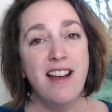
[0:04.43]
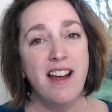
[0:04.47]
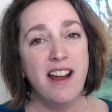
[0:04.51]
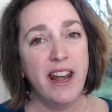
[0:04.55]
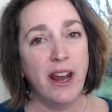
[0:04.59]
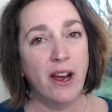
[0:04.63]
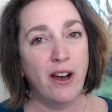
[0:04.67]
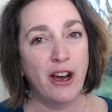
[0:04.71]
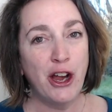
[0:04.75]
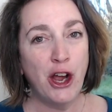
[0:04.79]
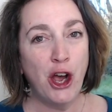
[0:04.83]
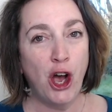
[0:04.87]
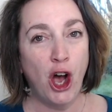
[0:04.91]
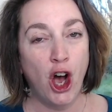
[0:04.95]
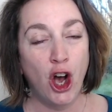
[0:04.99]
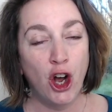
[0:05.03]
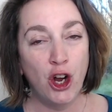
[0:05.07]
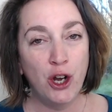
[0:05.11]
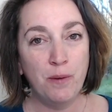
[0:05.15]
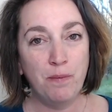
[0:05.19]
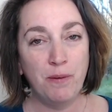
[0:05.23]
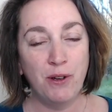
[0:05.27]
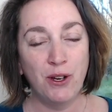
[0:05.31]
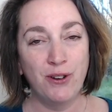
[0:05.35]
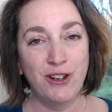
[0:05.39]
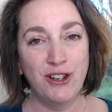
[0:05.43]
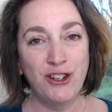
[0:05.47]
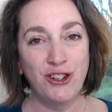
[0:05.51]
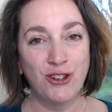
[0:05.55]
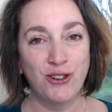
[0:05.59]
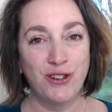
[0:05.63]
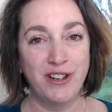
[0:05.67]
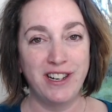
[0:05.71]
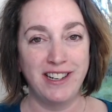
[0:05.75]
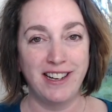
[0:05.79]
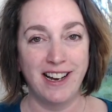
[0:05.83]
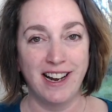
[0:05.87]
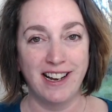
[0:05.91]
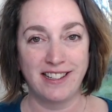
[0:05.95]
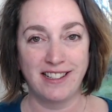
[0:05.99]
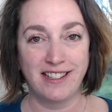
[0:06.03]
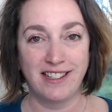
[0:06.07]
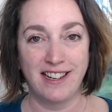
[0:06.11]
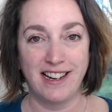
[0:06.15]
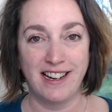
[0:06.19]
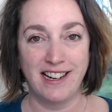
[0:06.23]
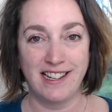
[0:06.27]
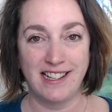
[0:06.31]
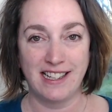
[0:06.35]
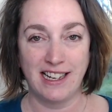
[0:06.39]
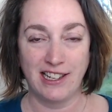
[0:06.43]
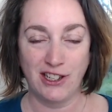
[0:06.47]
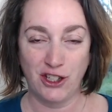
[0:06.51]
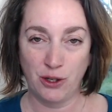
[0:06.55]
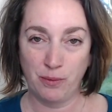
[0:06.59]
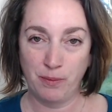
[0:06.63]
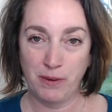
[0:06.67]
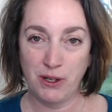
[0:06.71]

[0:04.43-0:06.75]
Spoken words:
Now, I hope you enjoyed yesterday's session,